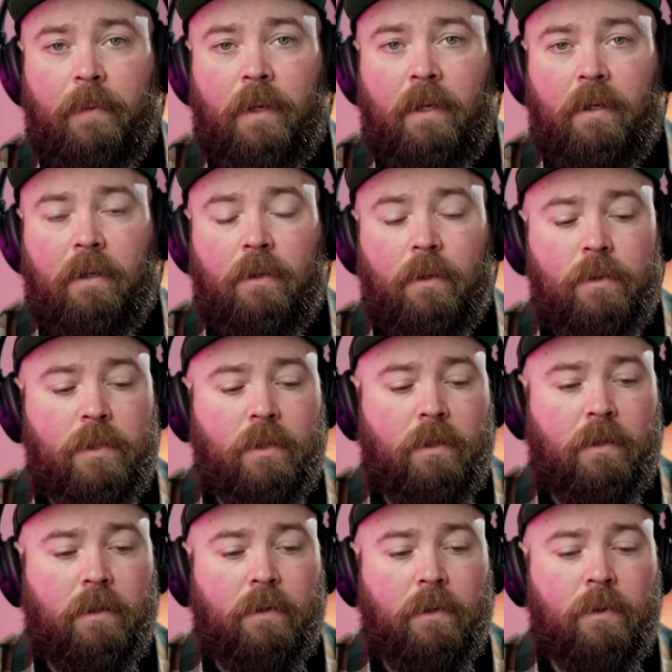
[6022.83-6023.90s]
Those
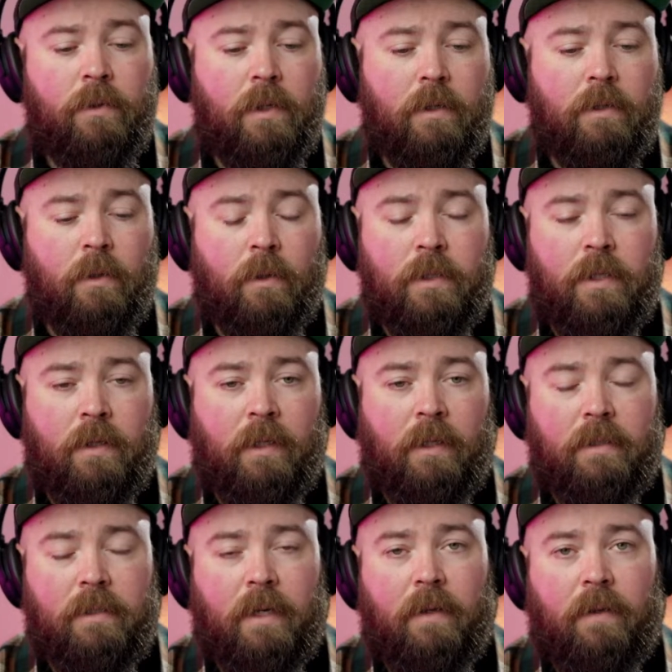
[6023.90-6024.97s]
are the sorts of things
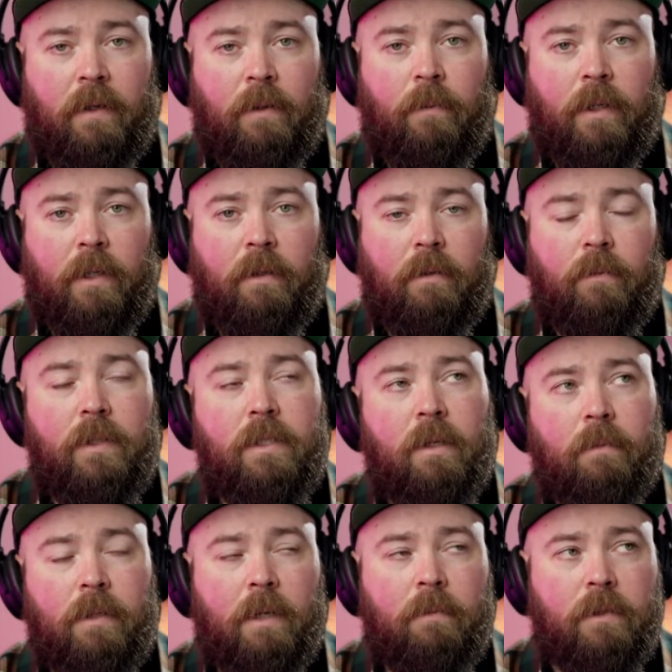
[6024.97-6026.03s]
that I think we
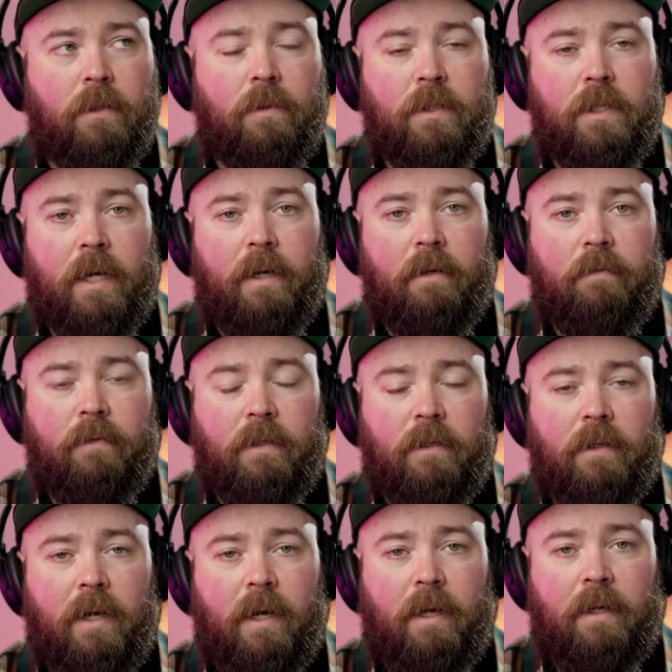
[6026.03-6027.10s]
sometimes lose sight of,
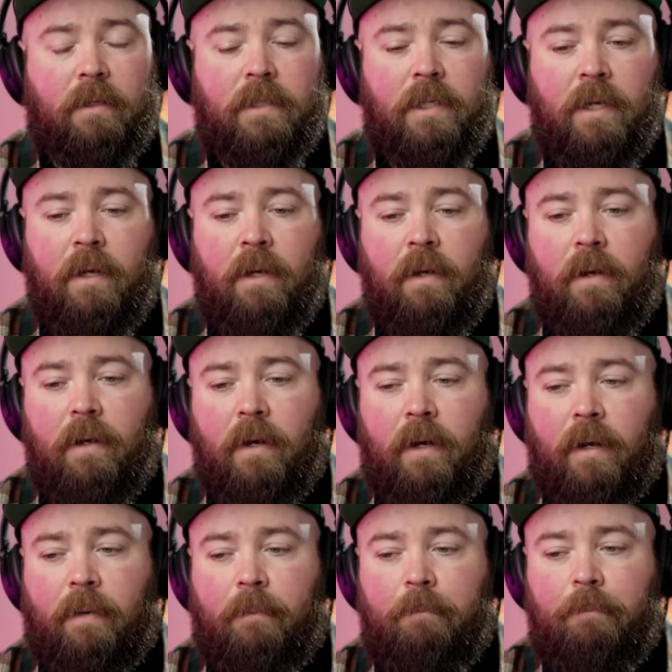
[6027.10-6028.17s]
and
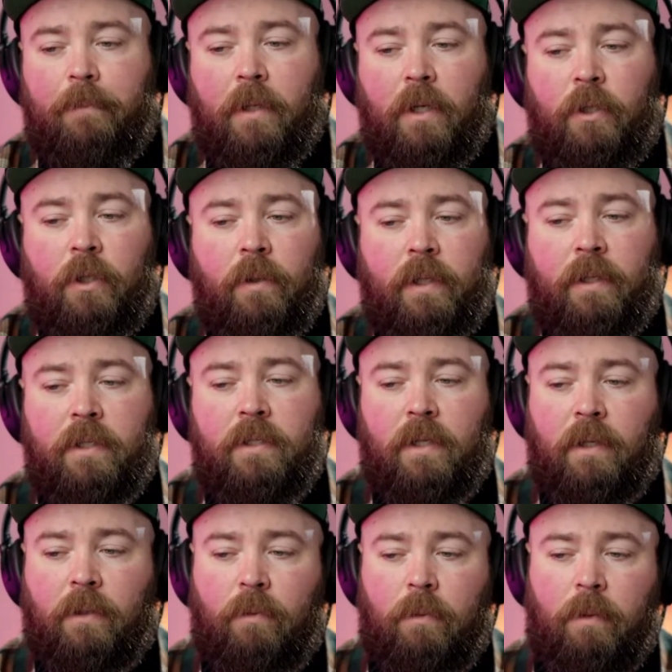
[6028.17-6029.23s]
a show like this I
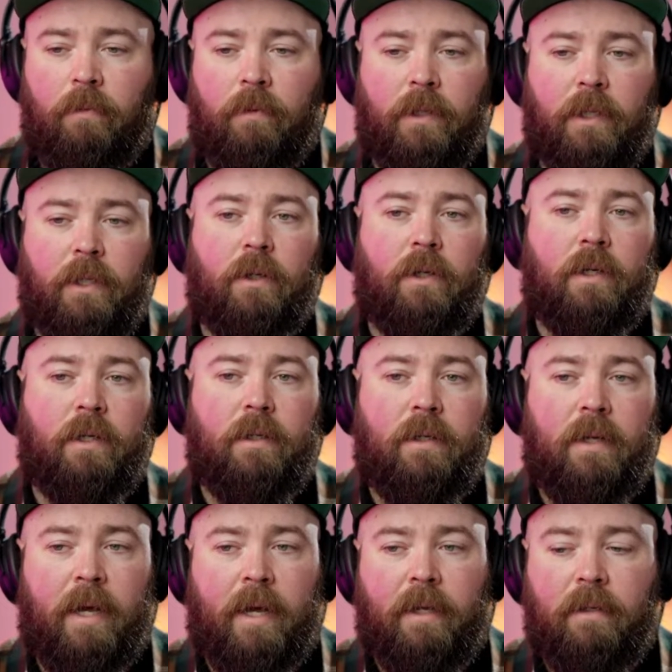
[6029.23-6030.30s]
think would be really good
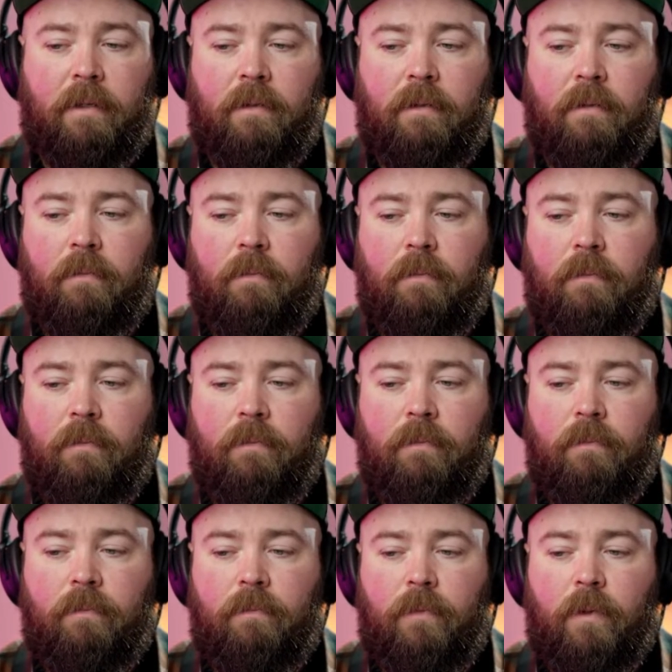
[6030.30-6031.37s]
at
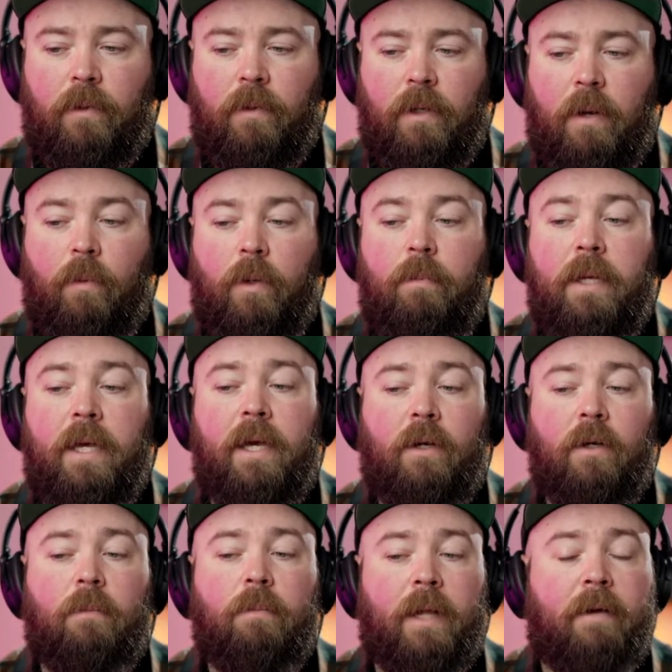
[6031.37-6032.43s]
it would be a
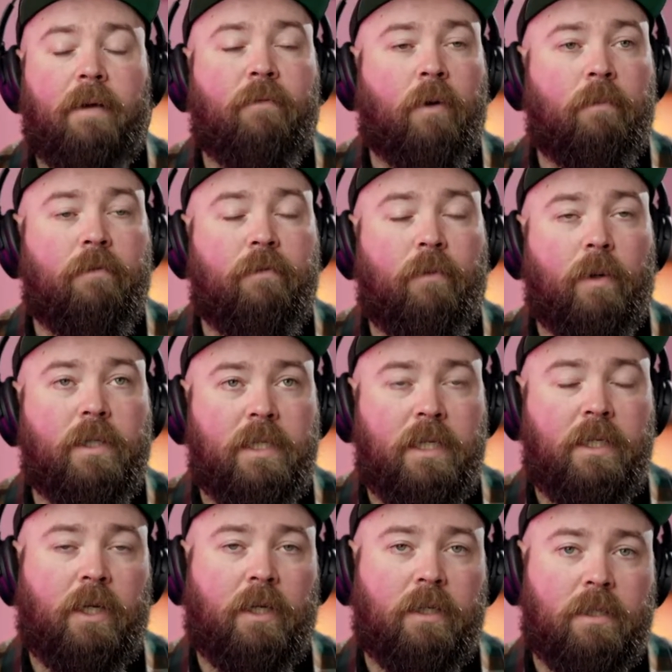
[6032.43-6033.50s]
good platform for
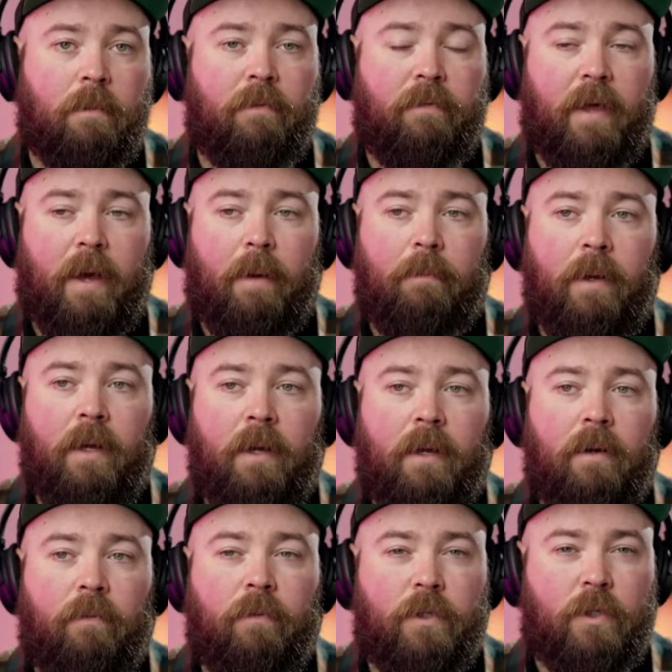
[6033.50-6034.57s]
teaching some of that
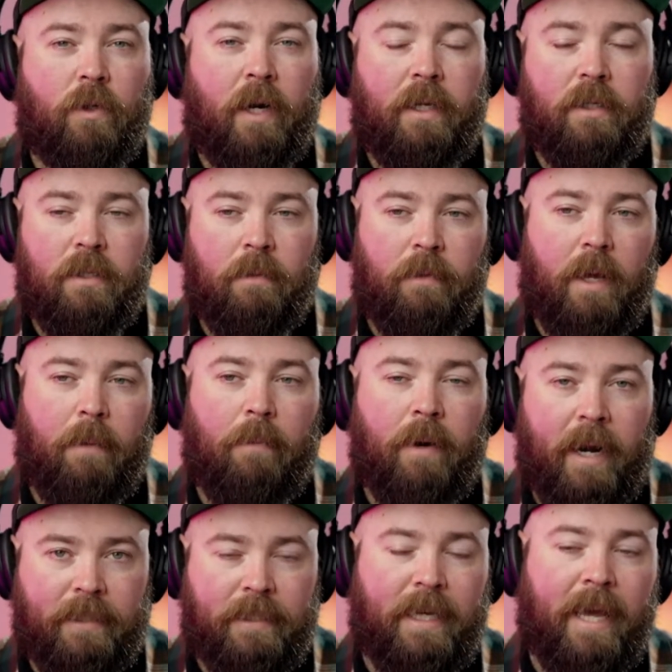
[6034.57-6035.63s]
restraint, some of that
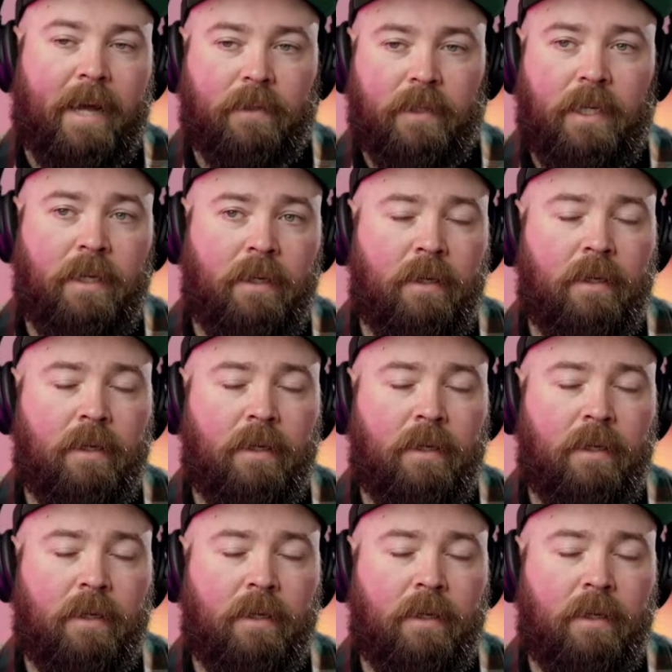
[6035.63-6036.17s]
practicality